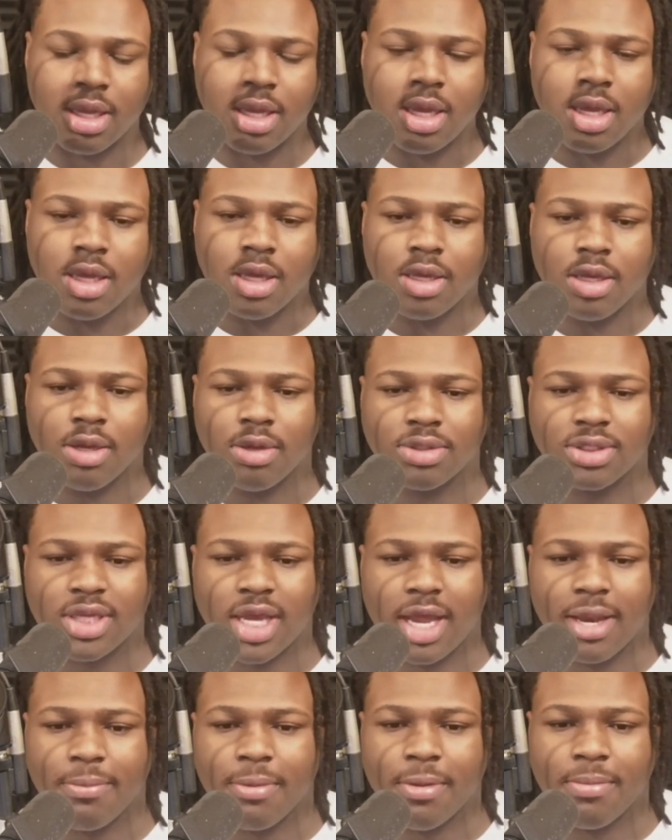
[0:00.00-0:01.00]
you know
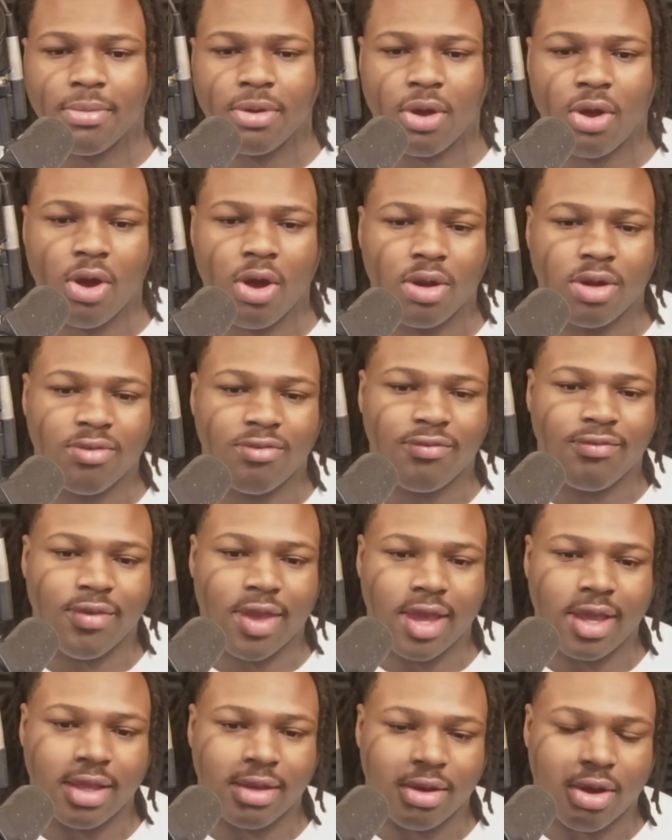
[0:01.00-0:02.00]
Scottie Pippen called it
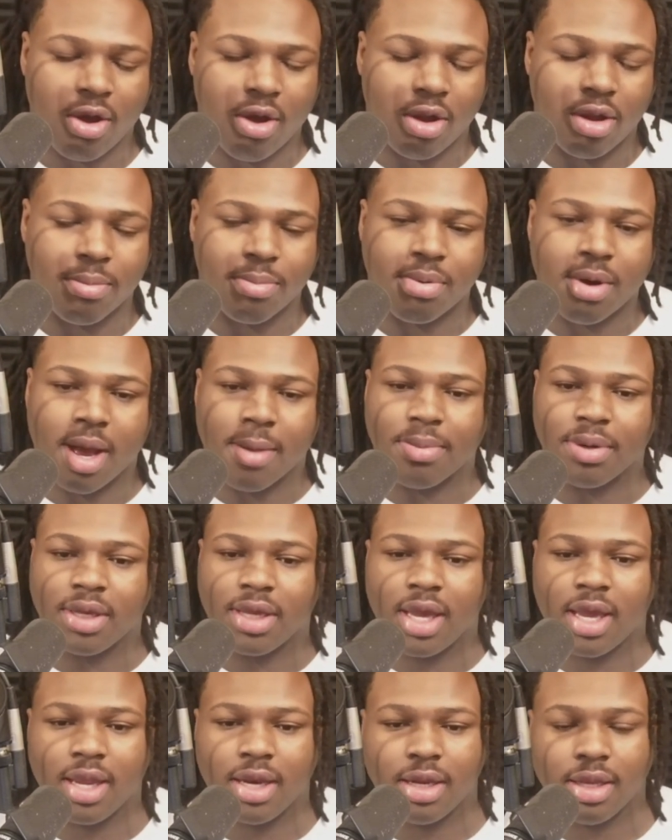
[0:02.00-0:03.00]
fake and called it
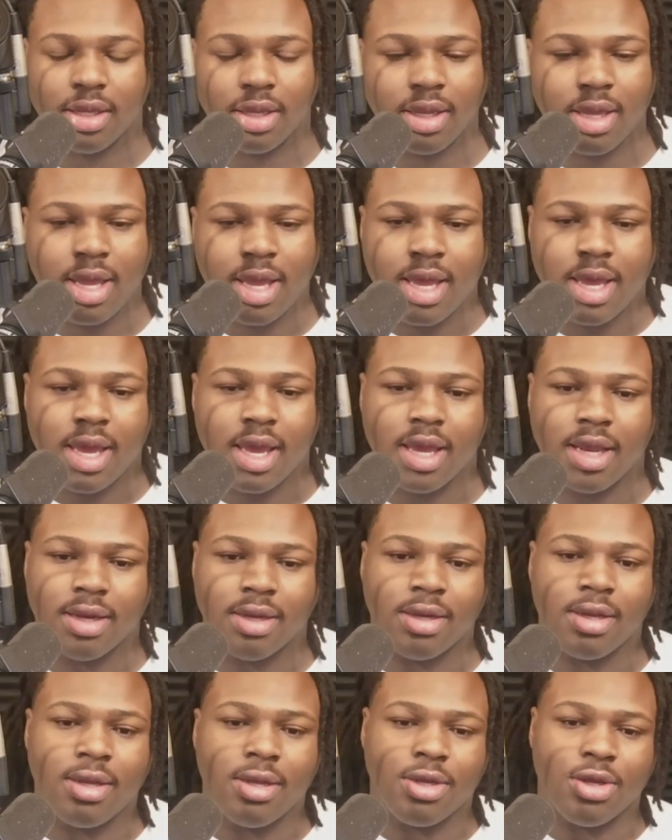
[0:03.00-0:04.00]
propaganda, and
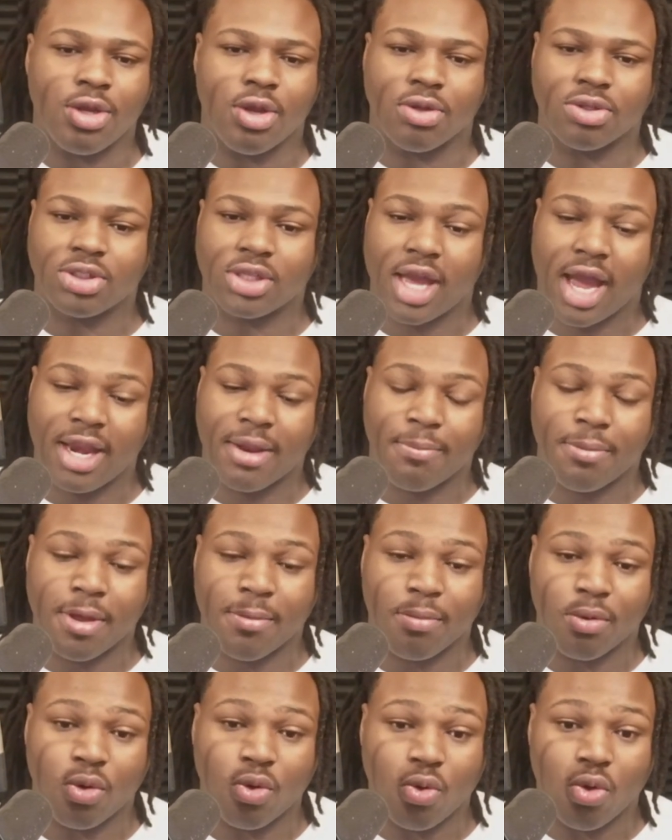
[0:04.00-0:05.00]
you know Scottie
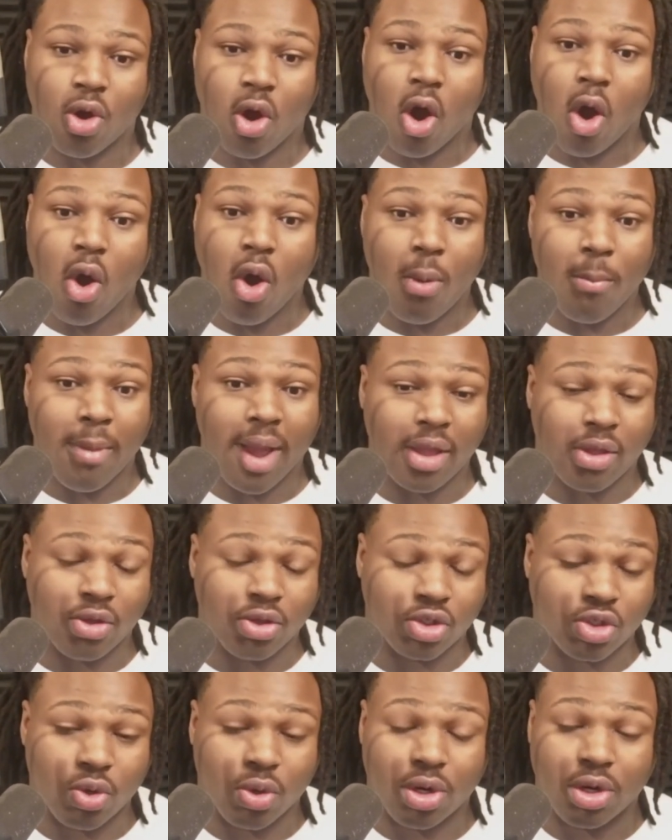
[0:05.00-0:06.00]
Pippen, who called Michael
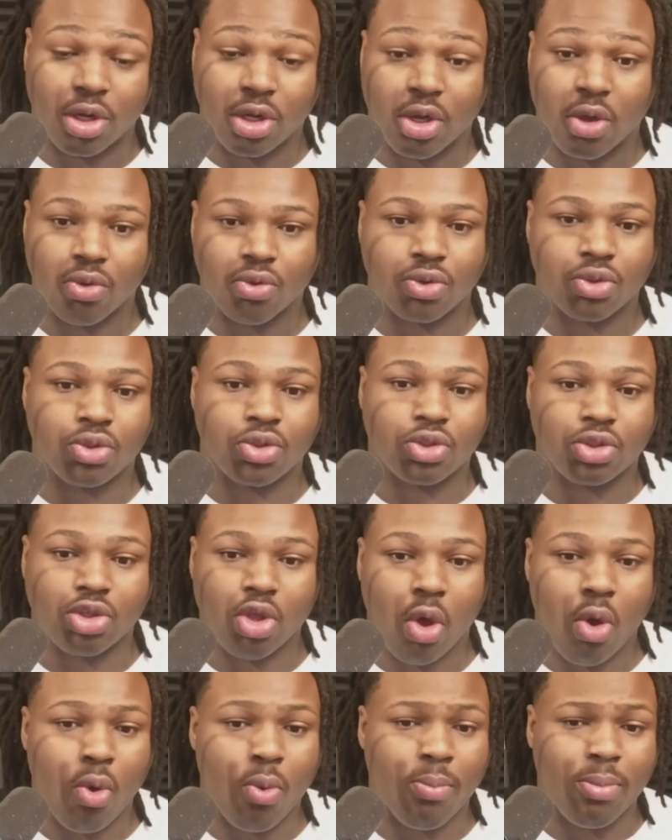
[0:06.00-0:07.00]
Jordan to go
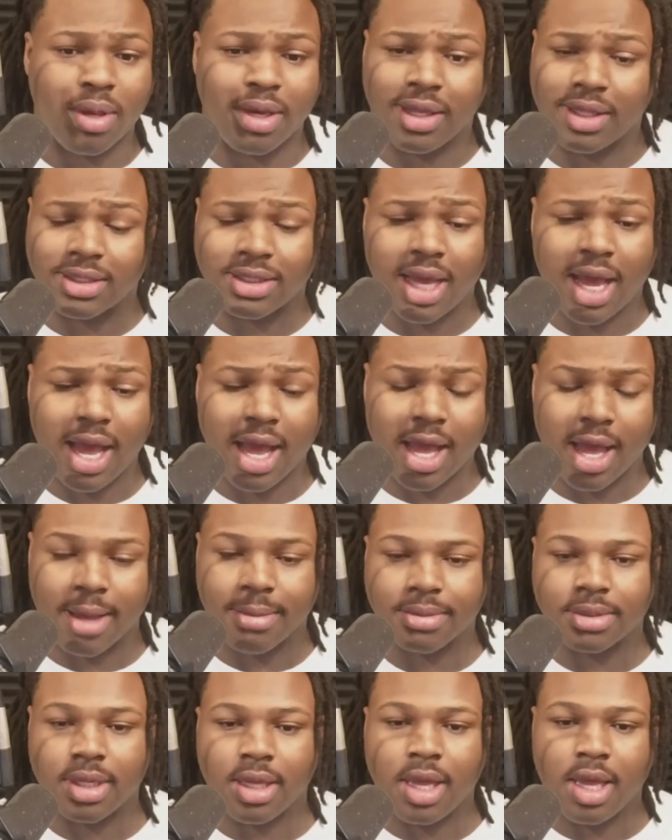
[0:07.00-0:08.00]
so many times,